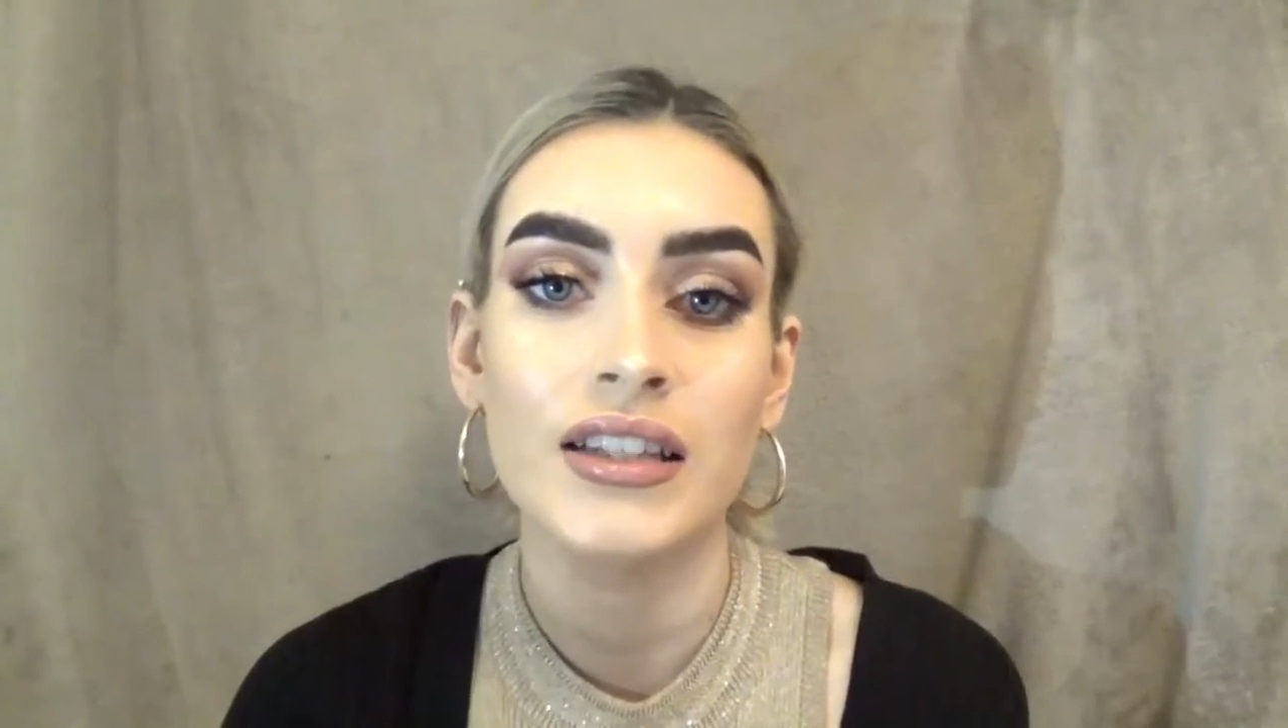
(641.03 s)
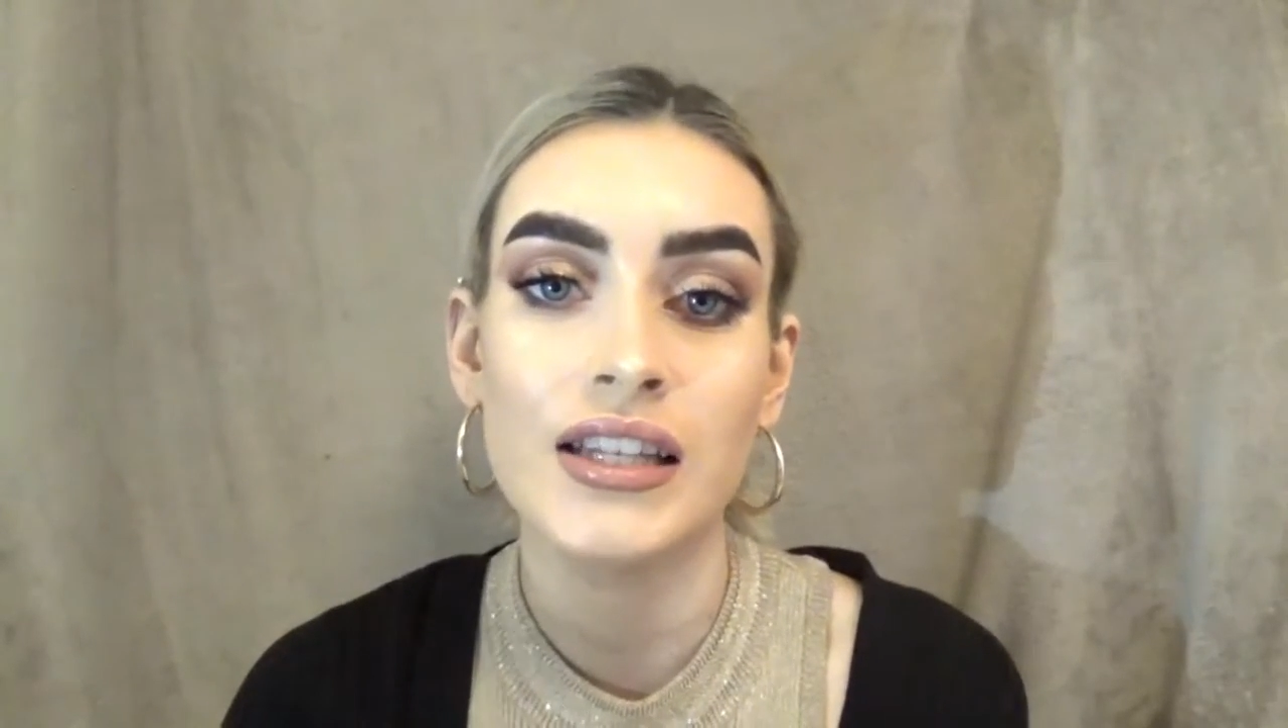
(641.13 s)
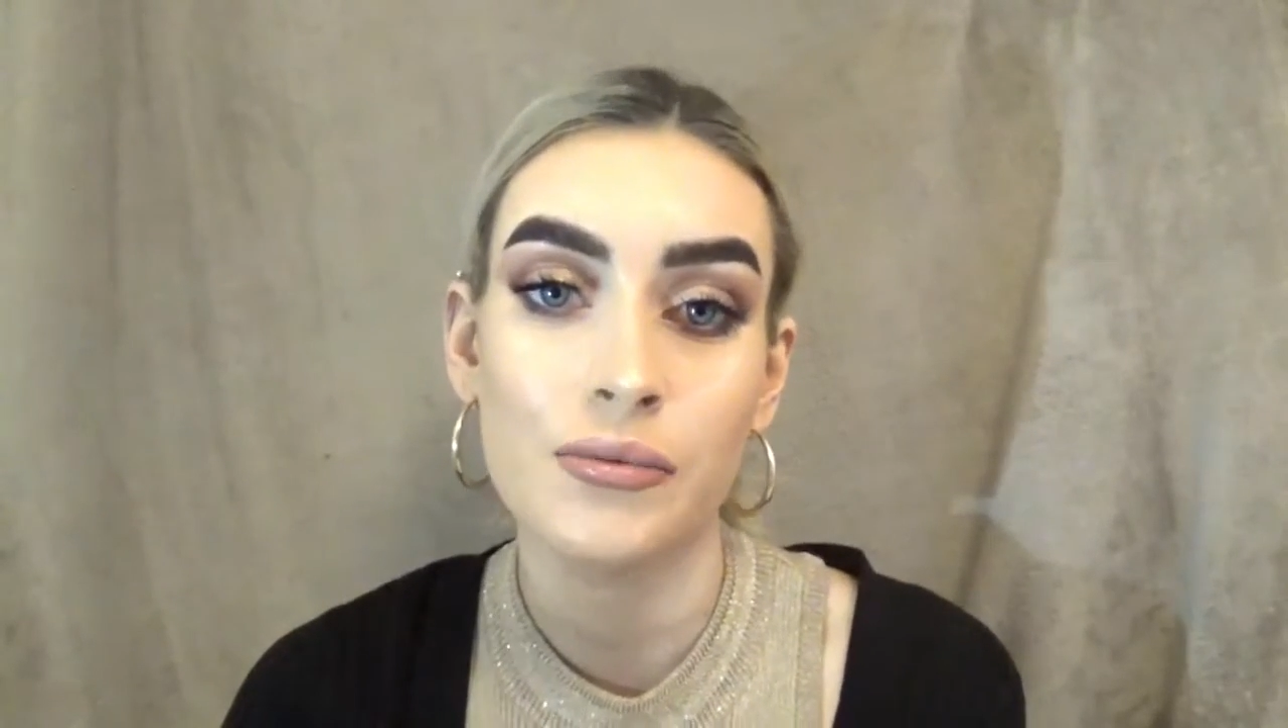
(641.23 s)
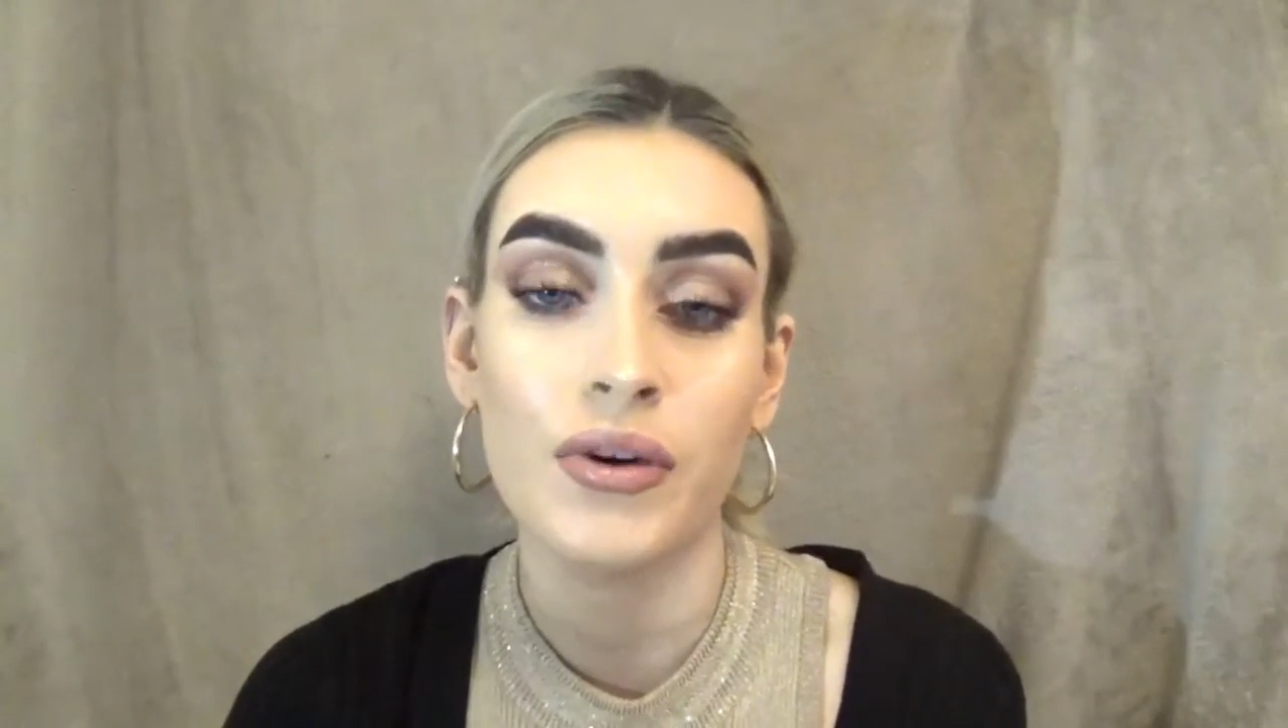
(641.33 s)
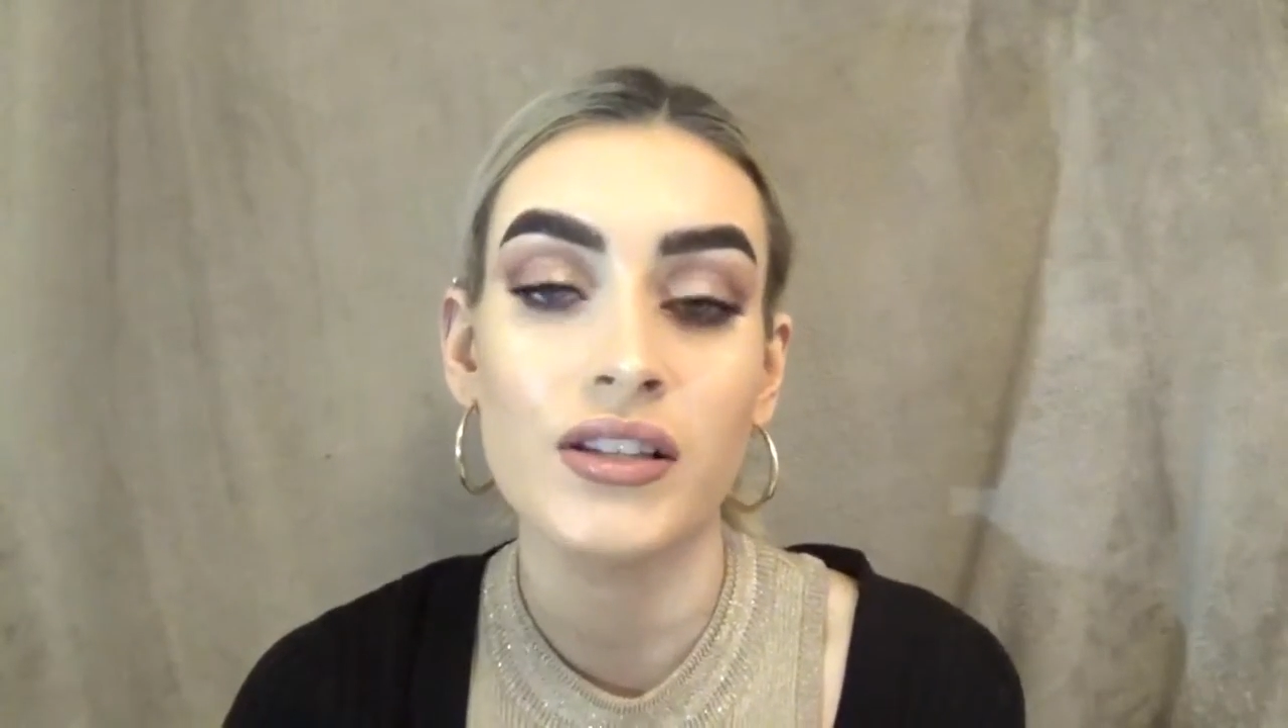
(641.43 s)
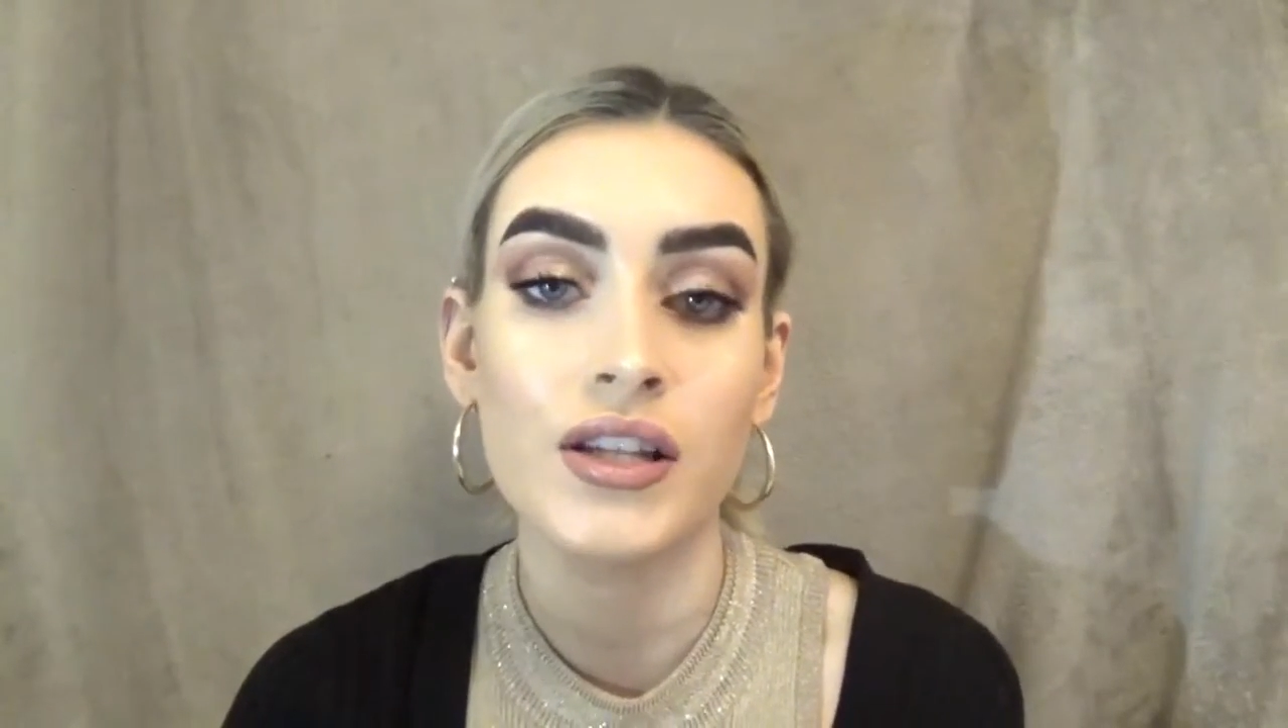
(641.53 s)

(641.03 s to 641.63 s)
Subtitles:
this was